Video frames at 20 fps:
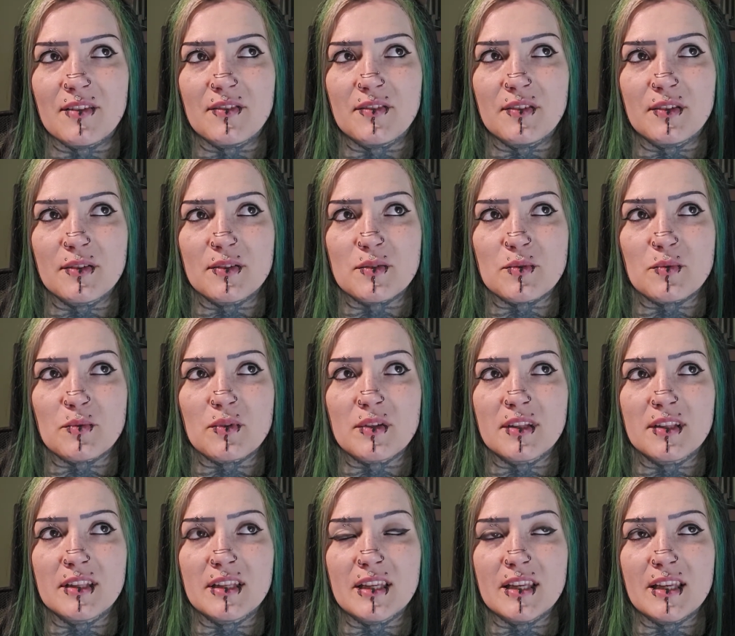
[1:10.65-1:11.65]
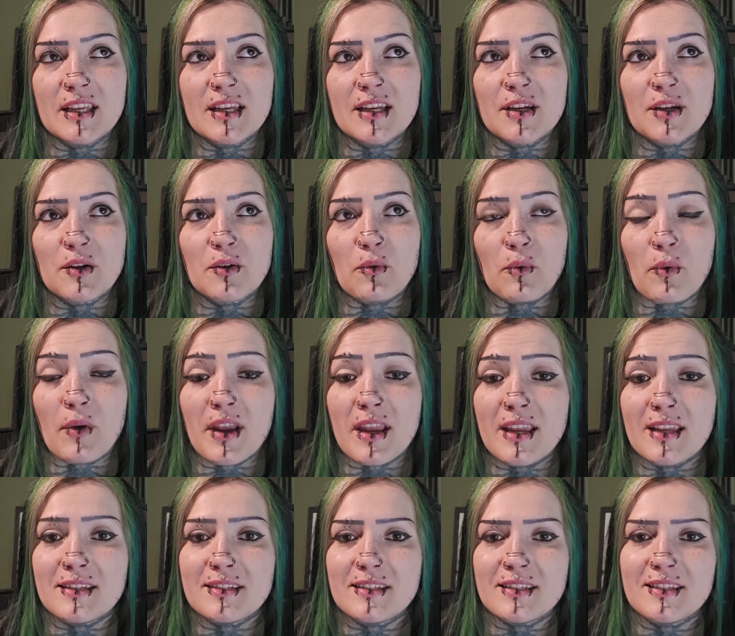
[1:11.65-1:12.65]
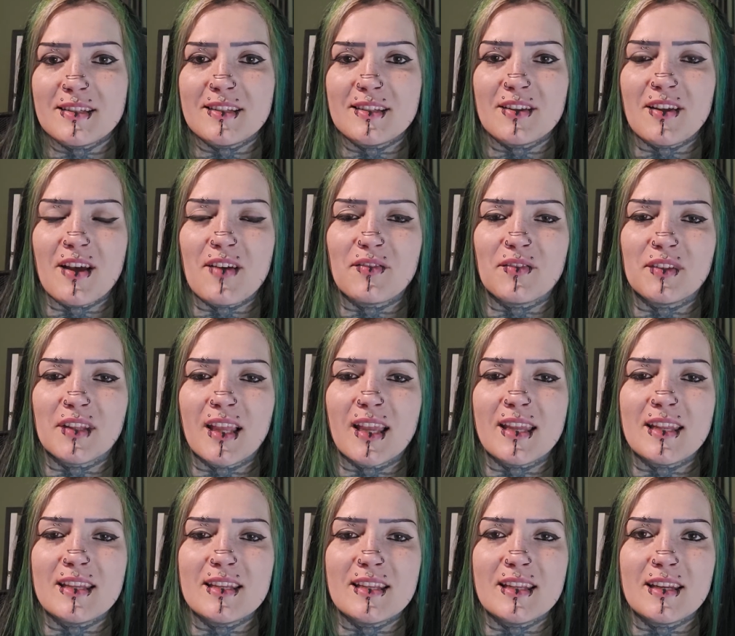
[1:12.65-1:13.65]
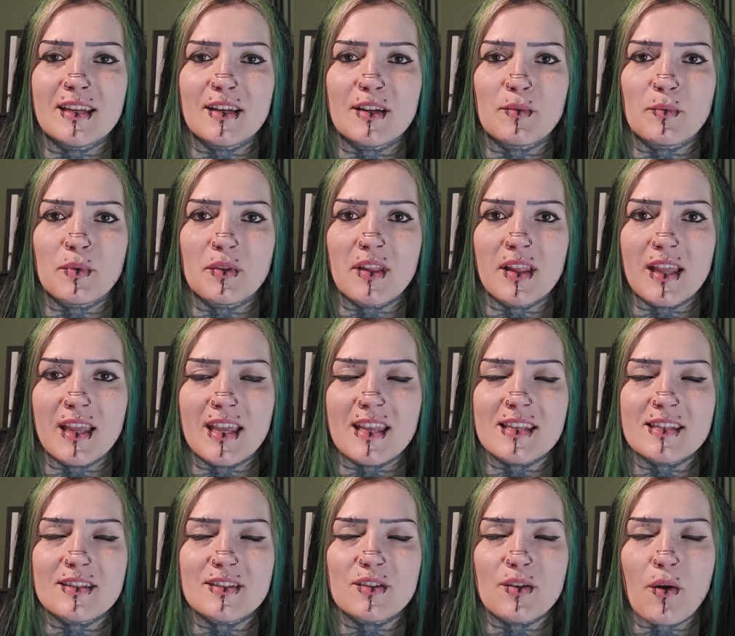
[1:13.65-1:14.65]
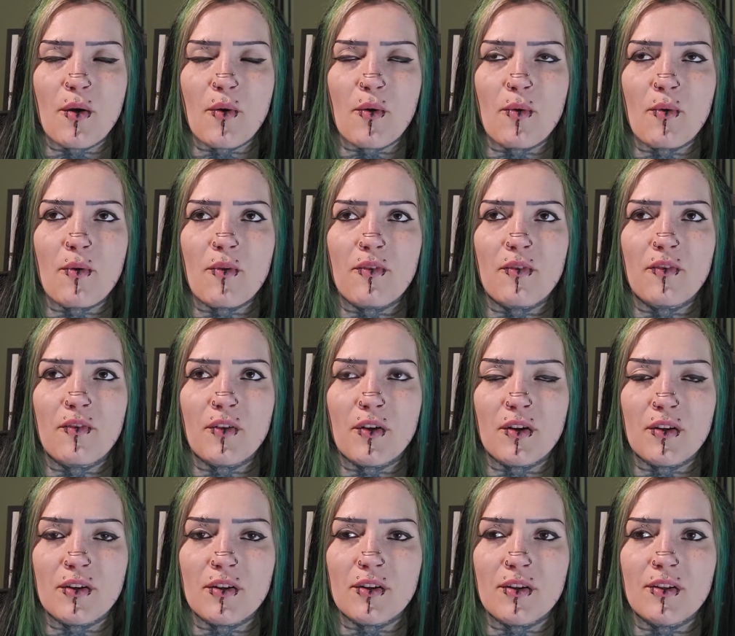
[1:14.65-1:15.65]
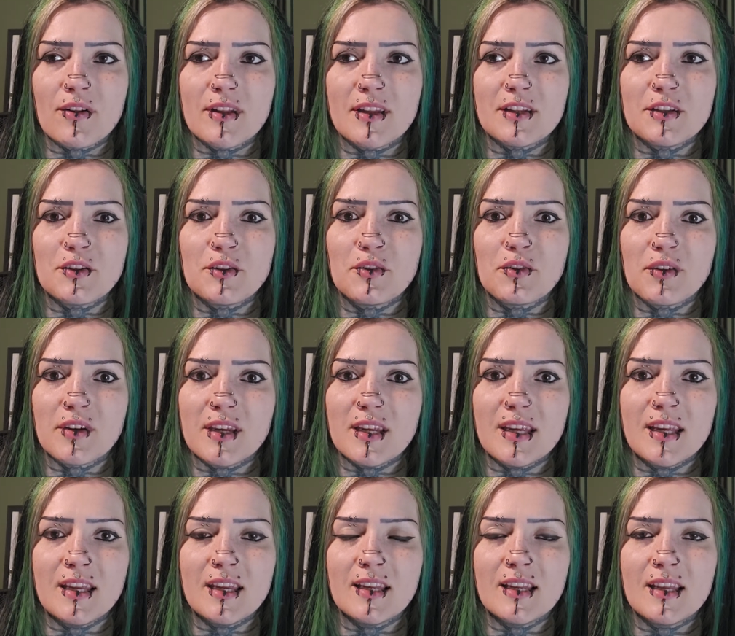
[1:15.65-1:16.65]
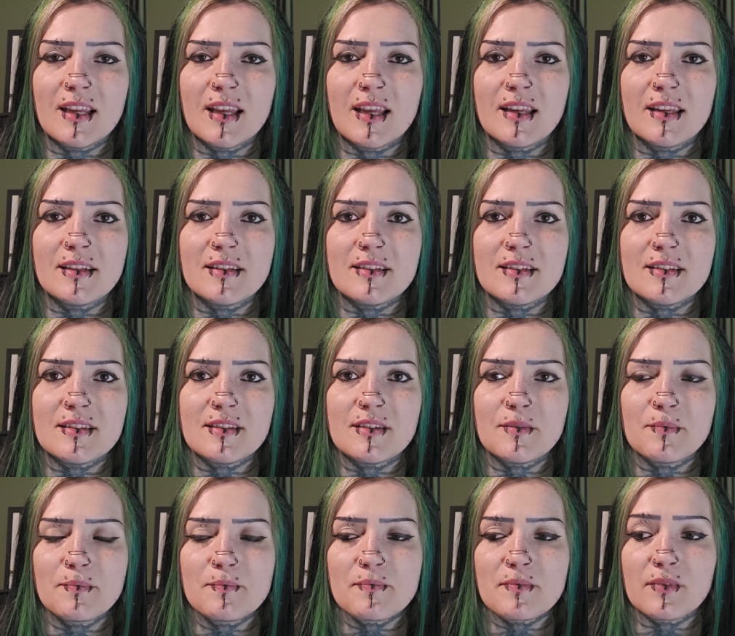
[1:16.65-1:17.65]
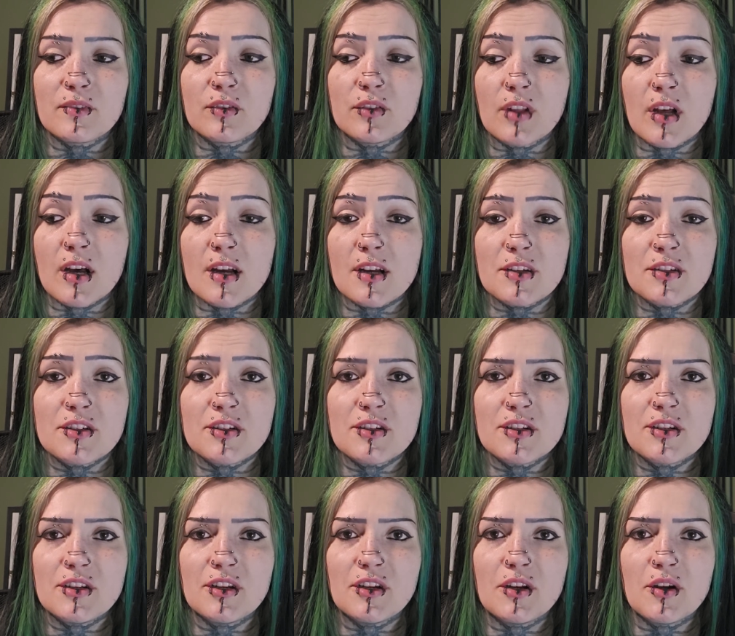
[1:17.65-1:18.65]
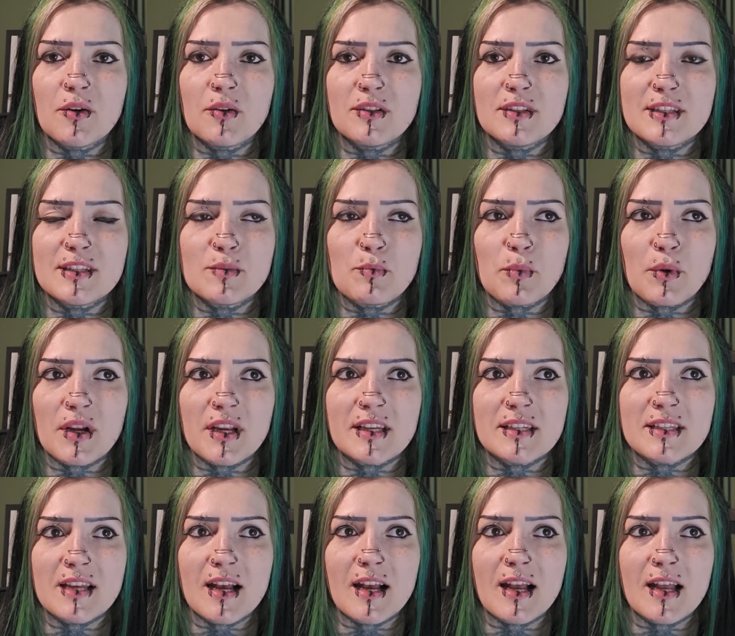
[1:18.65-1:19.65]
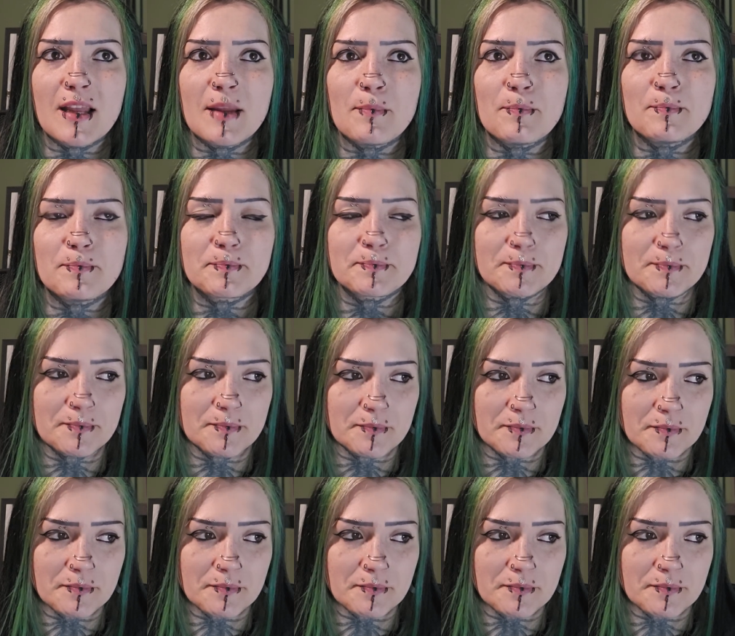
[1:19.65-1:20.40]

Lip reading: it feels really great to have landed in a place so fertile and green and lush, in springtime